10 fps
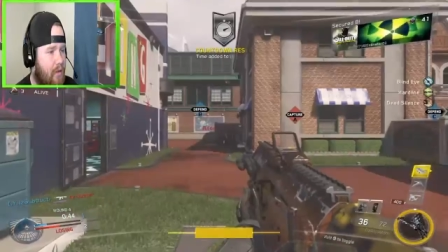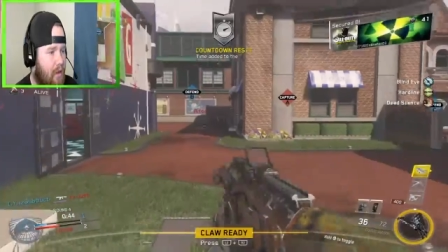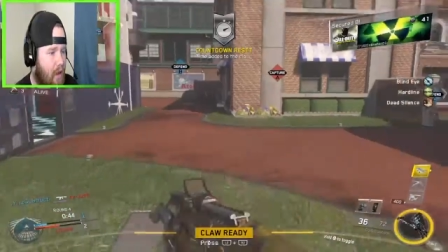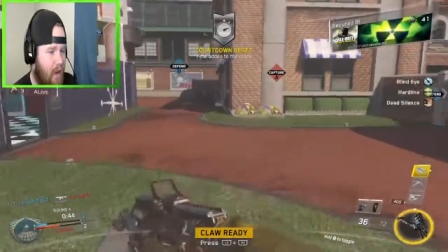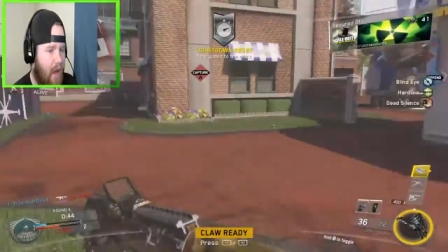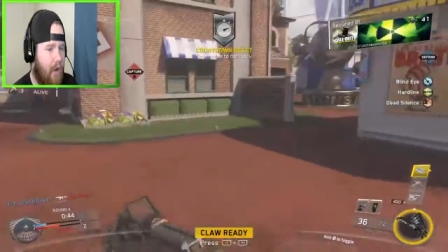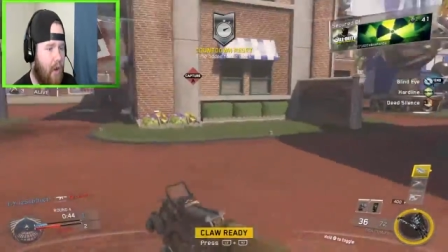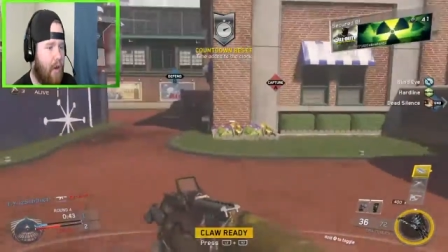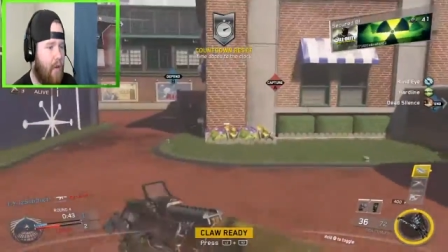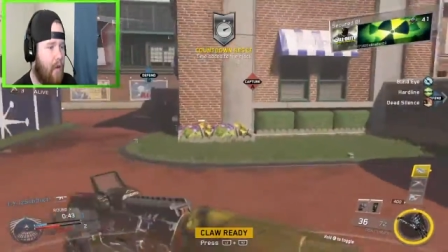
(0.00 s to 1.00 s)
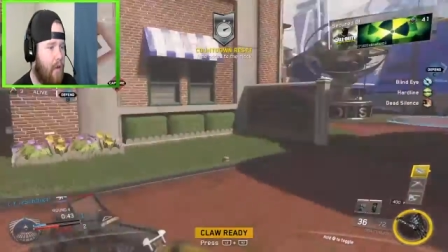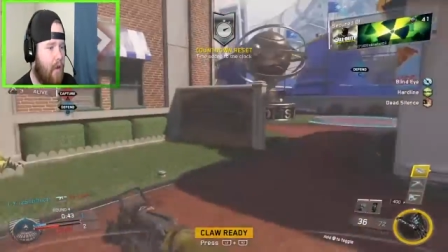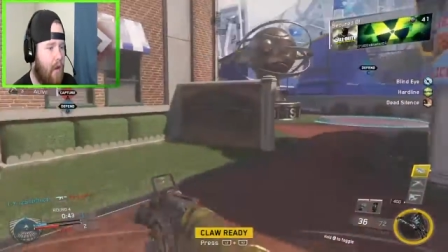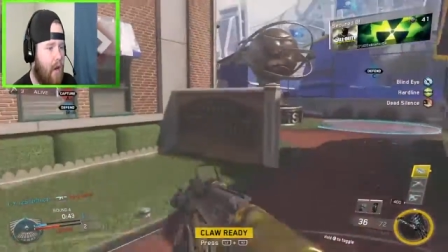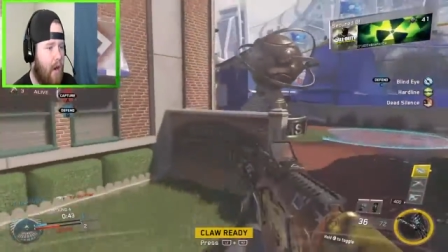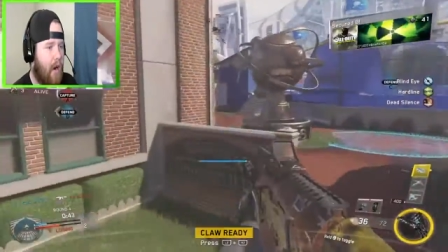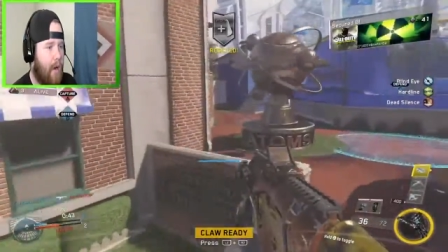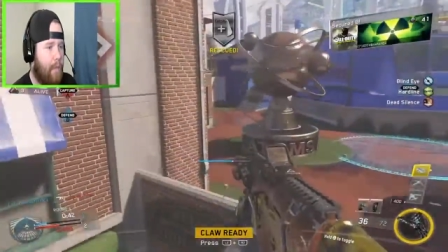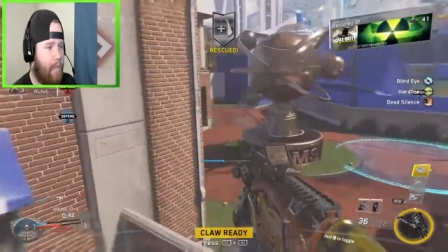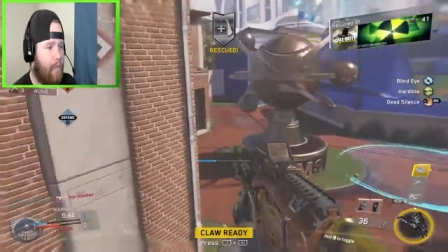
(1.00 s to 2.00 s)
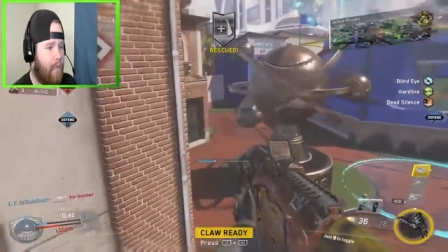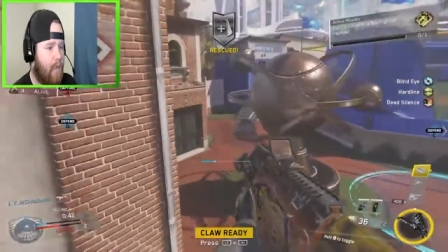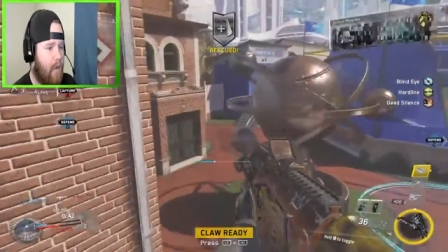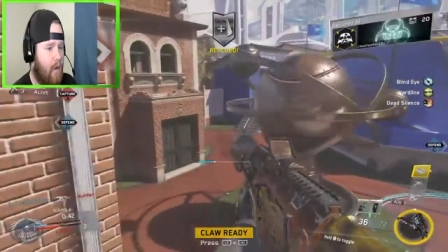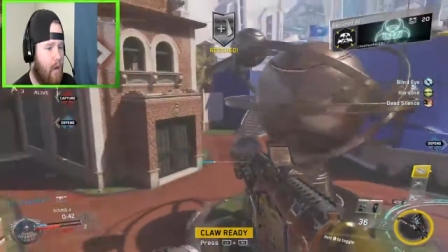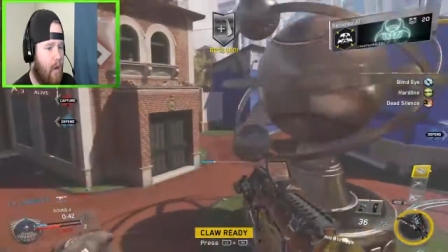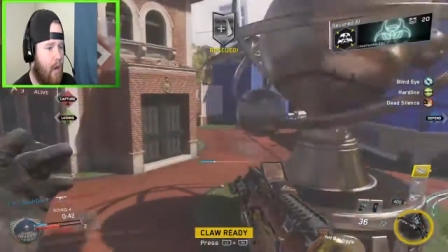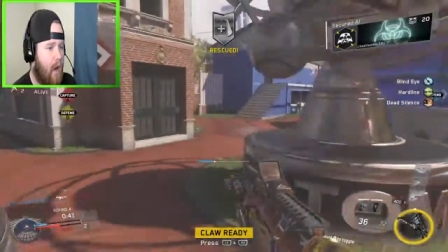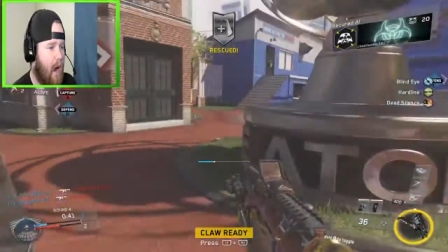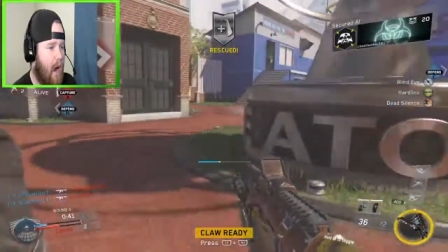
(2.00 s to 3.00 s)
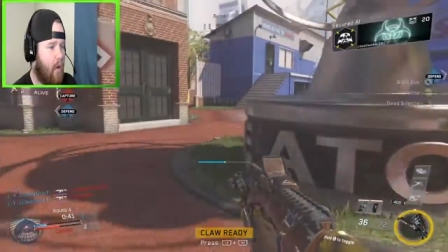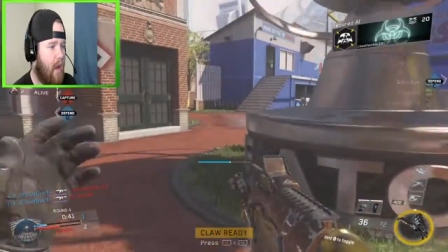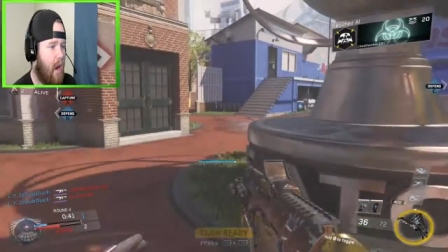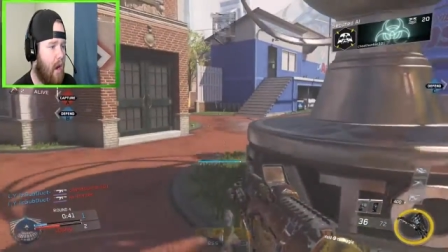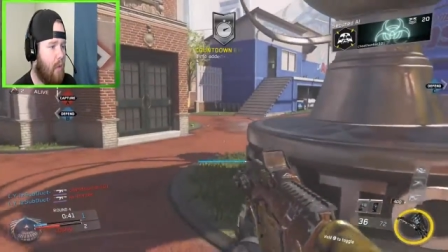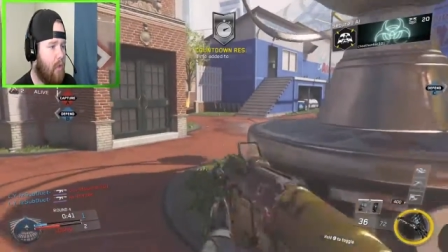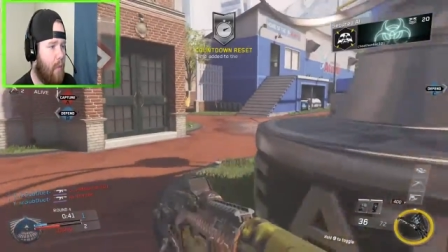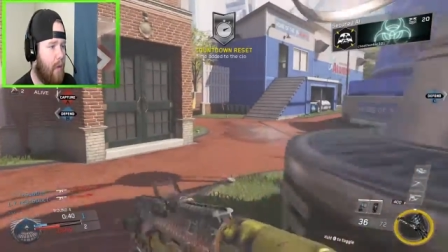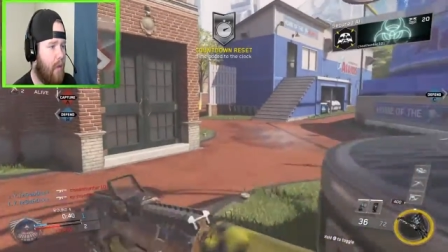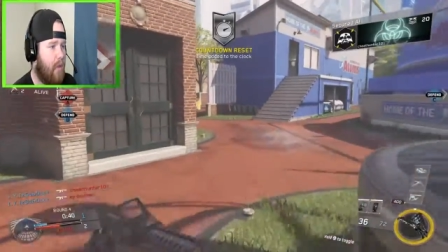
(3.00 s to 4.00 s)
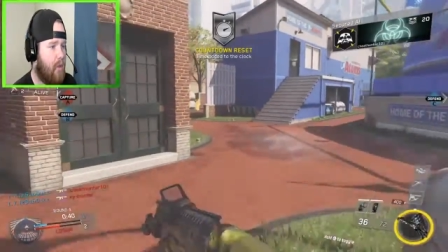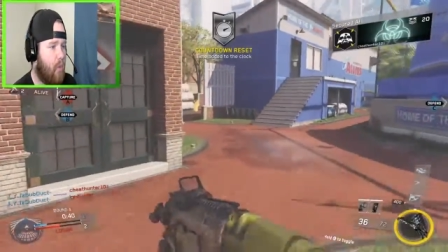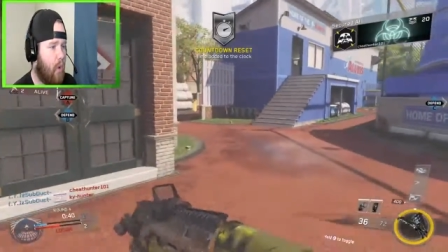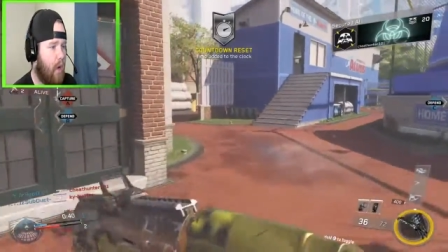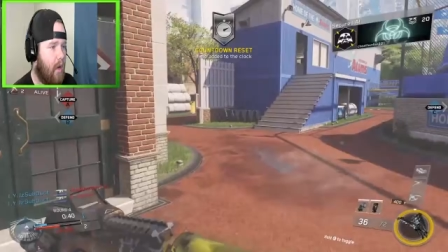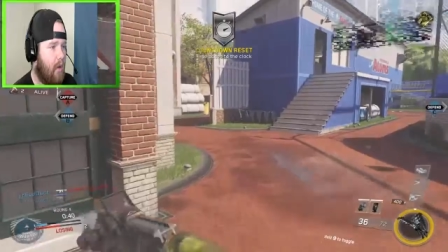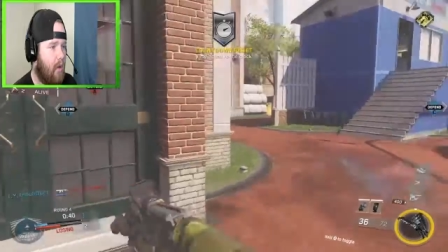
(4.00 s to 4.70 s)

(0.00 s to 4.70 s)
Okay, good. Alright. I don't care. I'm dropping in this warden.